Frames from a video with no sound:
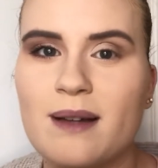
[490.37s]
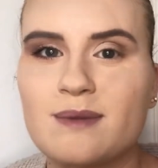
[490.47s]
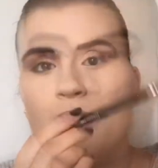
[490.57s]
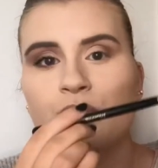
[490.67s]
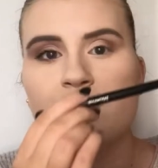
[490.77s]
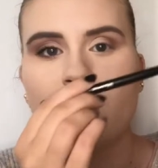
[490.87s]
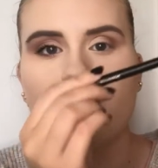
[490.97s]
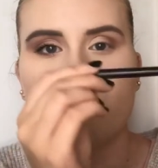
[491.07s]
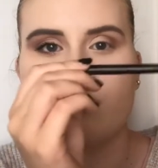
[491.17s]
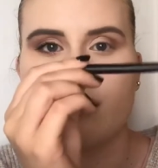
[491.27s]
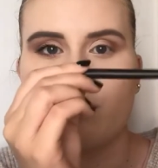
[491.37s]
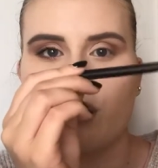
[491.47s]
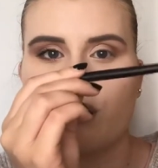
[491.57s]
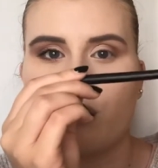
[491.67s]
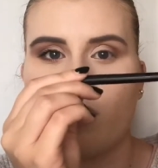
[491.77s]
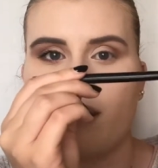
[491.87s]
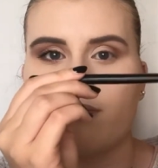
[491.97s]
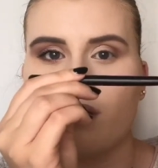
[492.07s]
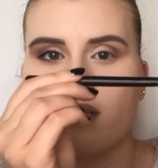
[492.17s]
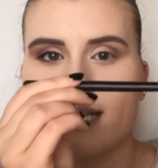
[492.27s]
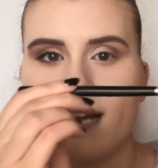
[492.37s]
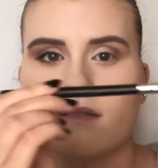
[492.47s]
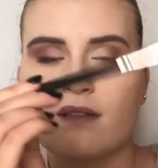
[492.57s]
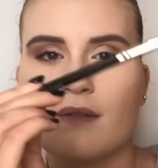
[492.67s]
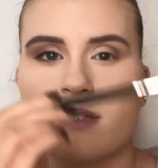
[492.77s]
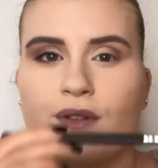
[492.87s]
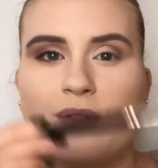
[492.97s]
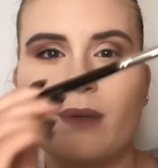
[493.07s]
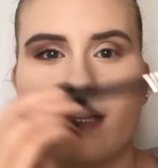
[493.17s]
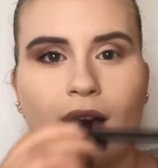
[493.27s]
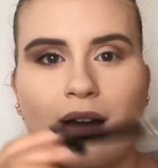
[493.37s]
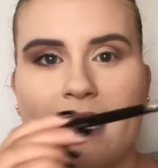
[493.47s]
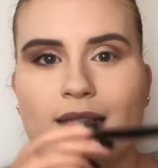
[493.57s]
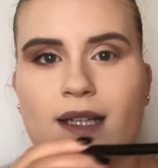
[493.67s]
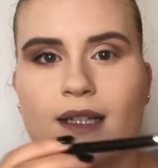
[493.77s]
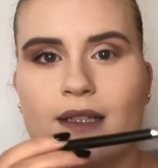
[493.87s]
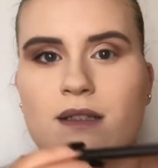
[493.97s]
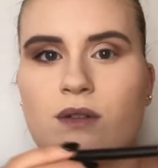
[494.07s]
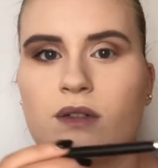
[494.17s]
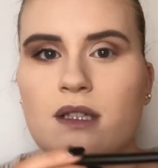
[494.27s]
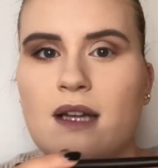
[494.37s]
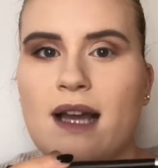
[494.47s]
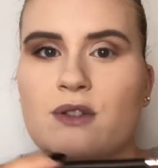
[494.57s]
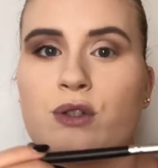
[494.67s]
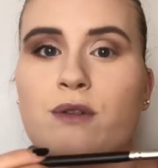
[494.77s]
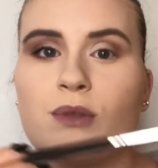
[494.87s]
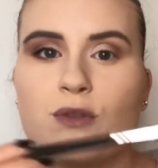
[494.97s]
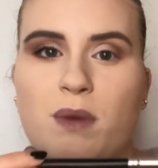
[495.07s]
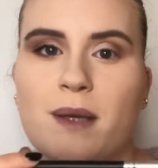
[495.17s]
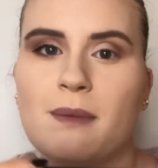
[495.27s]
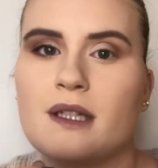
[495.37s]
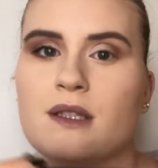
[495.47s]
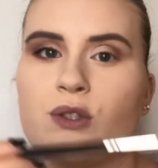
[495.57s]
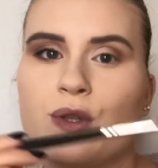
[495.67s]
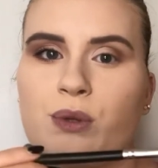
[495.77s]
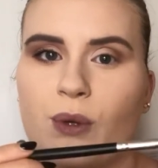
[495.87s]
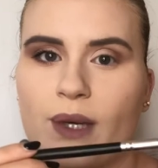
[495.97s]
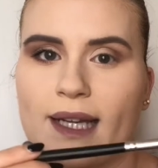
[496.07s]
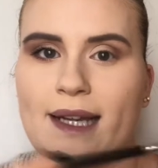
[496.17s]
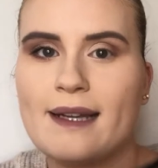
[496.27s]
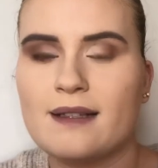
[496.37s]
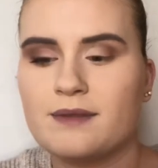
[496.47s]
I'm also holding the brush quite far down so it's super light and it's not going to add too much pigment too quickly.